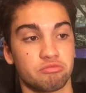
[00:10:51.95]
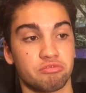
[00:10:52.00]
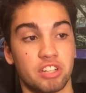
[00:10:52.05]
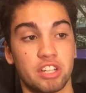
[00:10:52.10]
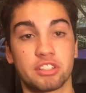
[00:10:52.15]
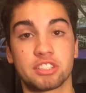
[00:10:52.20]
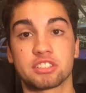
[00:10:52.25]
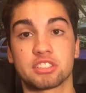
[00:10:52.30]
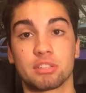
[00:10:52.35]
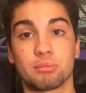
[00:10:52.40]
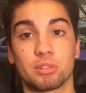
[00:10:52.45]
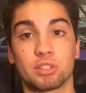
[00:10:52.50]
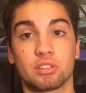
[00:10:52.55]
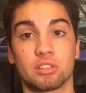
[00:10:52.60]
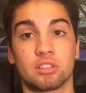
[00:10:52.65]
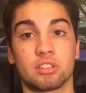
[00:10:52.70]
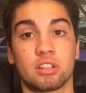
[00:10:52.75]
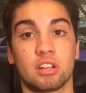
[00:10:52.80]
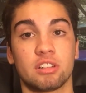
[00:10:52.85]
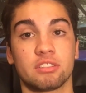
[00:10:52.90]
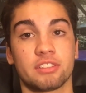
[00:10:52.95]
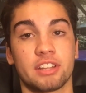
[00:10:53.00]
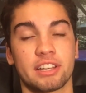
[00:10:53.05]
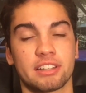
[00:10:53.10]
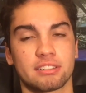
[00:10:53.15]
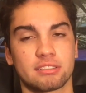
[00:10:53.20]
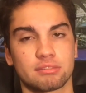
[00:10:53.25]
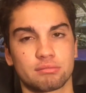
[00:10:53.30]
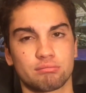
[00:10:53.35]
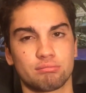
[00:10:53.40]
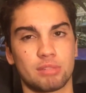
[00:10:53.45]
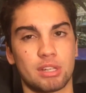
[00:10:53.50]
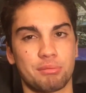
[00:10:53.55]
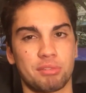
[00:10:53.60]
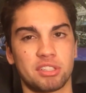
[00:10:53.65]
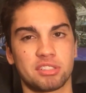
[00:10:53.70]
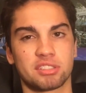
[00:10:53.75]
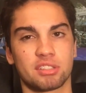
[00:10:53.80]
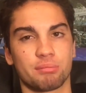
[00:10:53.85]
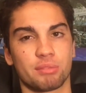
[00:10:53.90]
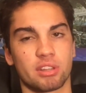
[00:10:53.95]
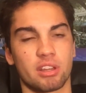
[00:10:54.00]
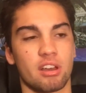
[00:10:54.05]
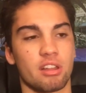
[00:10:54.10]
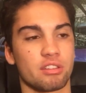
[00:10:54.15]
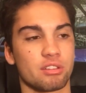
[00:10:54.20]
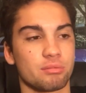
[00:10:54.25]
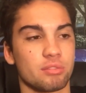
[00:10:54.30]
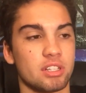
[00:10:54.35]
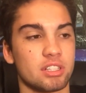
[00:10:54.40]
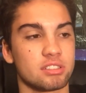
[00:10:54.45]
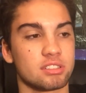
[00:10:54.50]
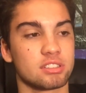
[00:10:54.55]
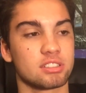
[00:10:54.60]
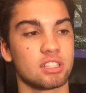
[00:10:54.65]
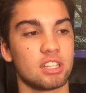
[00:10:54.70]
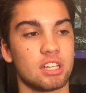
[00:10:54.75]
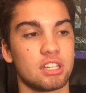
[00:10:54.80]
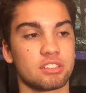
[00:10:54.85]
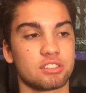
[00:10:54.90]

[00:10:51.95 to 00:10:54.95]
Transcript: Very similar, unlike maybe some of the other ones.